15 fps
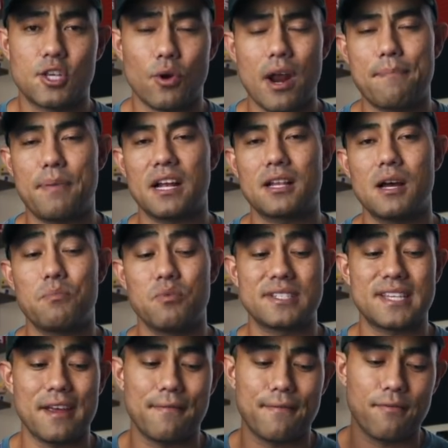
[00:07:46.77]
So what I picked up
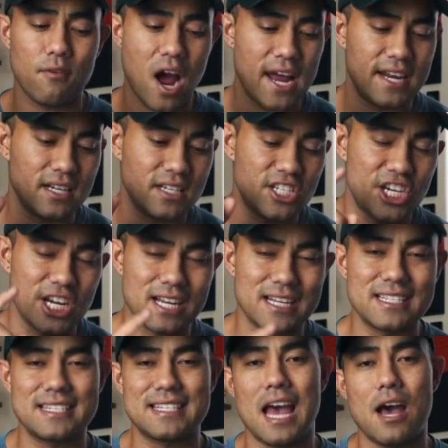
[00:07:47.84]
was a fried
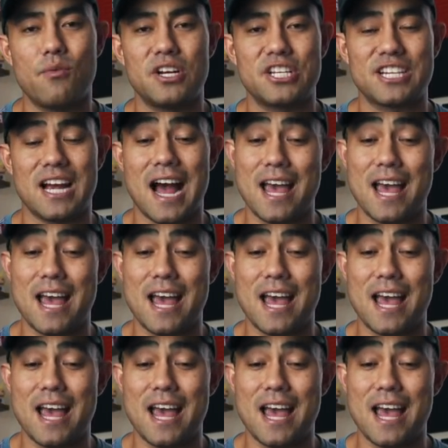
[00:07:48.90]
chicken sandwich.